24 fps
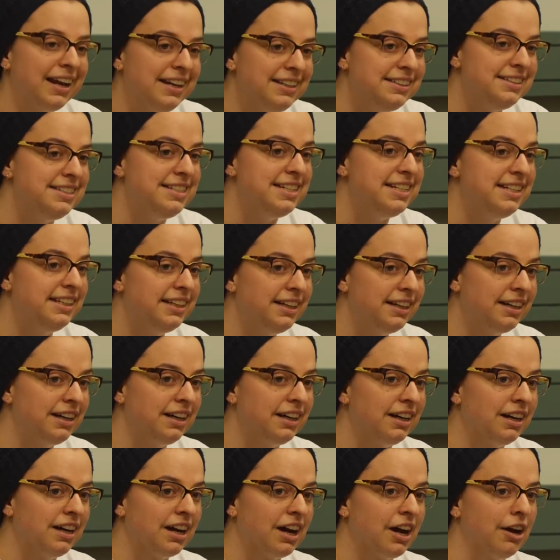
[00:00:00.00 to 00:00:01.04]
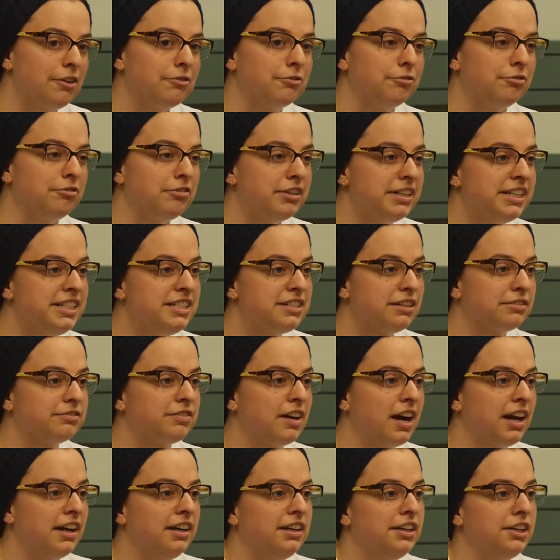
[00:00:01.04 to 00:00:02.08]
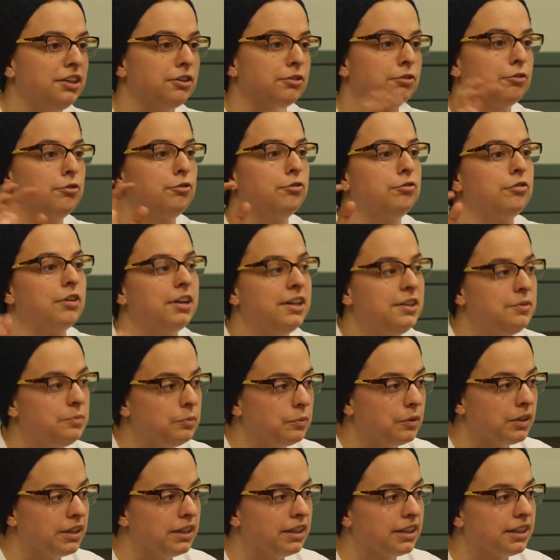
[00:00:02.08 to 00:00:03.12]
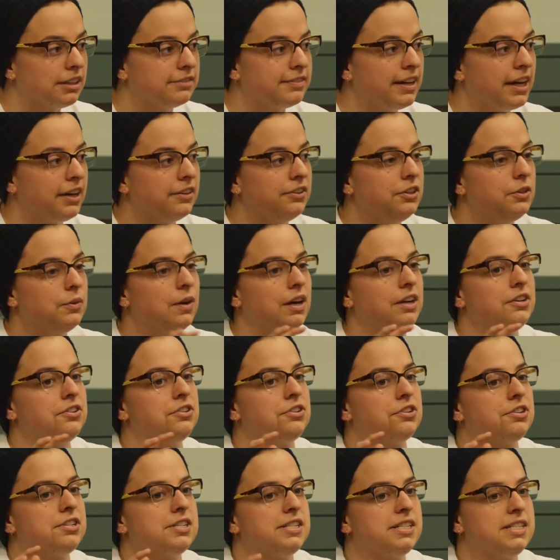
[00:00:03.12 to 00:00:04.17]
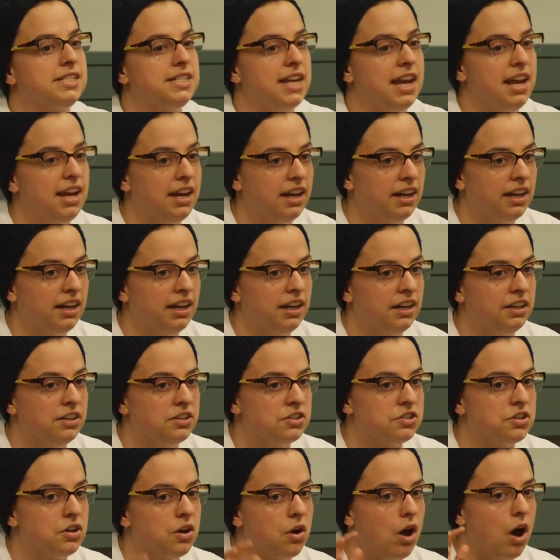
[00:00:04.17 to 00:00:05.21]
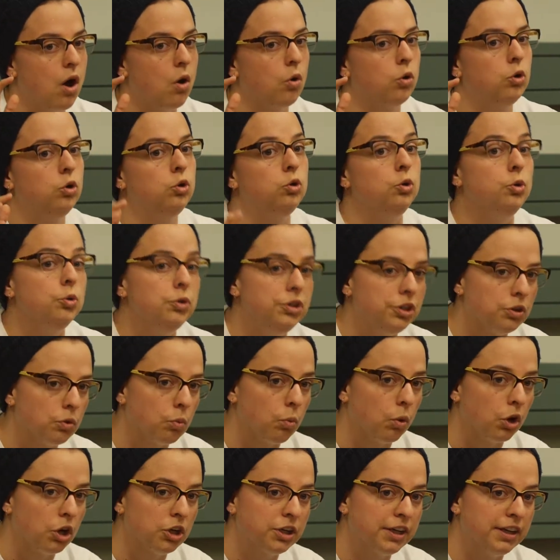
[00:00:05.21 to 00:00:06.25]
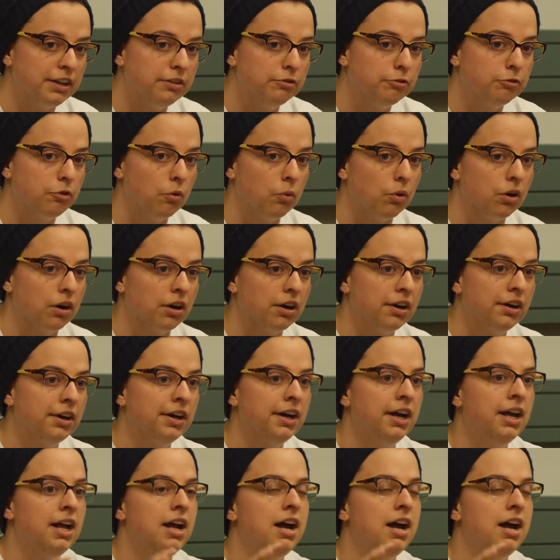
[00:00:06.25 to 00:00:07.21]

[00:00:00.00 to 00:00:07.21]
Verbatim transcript: idea of redefining your framework of how you understand who you're working for